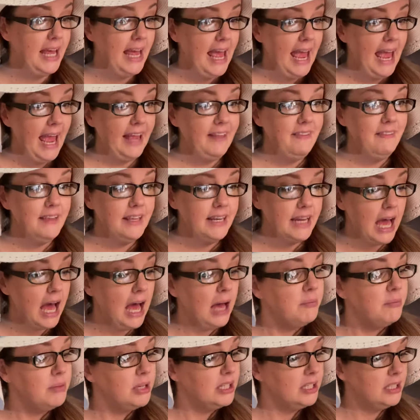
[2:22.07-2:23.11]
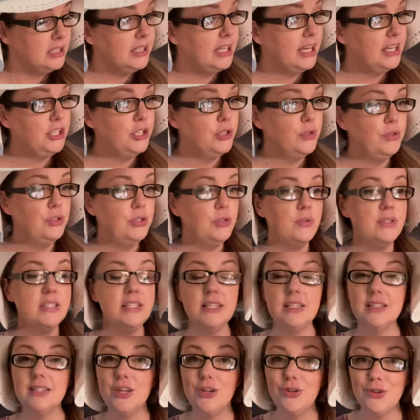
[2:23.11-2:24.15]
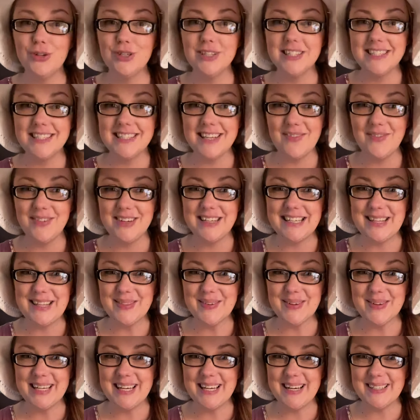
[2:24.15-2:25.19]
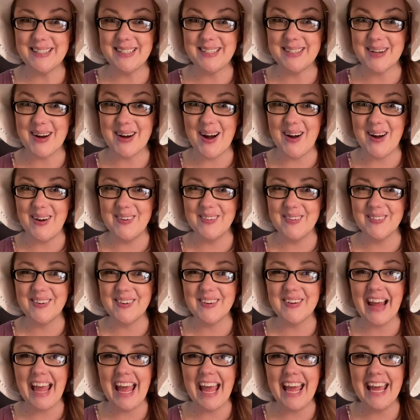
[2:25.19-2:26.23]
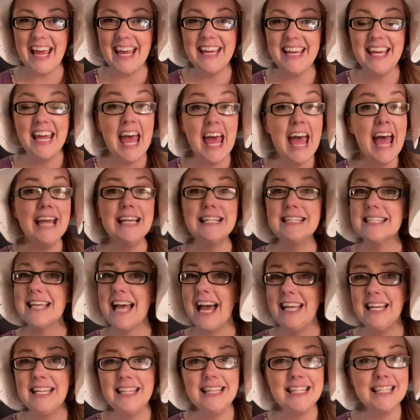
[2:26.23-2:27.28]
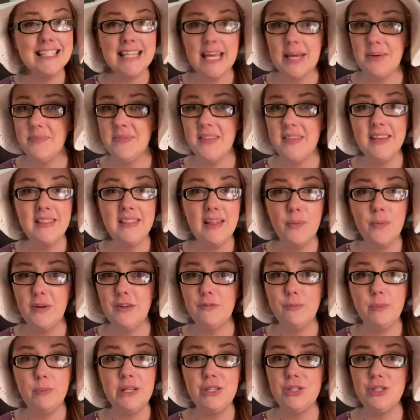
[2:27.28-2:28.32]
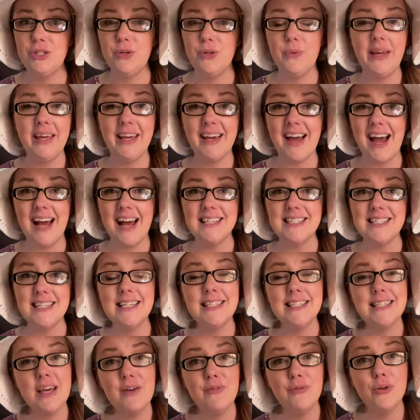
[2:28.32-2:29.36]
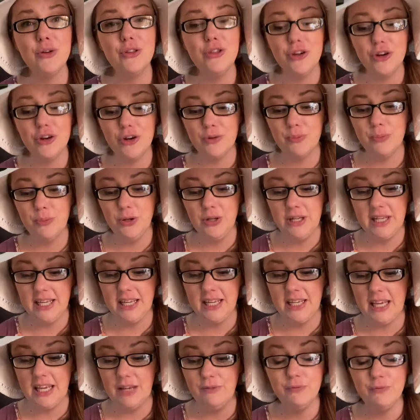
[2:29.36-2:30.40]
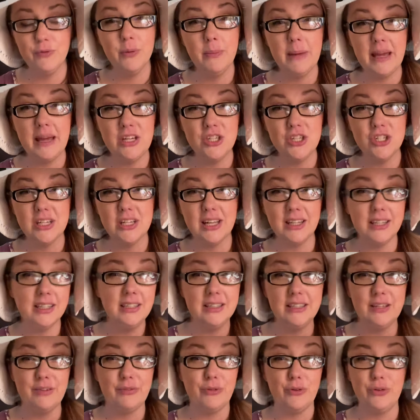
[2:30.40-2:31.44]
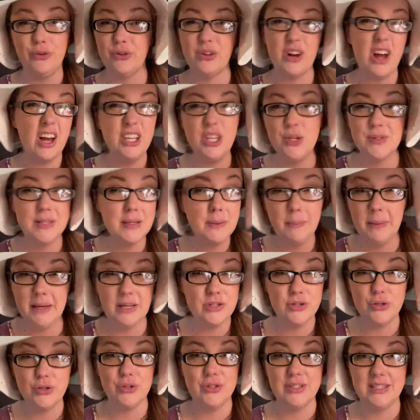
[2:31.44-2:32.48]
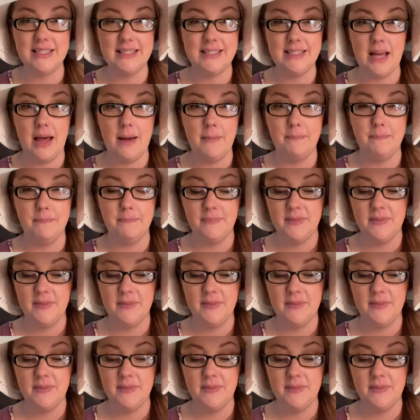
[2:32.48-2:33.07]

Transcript: and then I'm going to let you do 673 on your own, okay? It's kind of the same thing that we've been doing, guys, except for they're putting information a little different. They're not using pictures this time,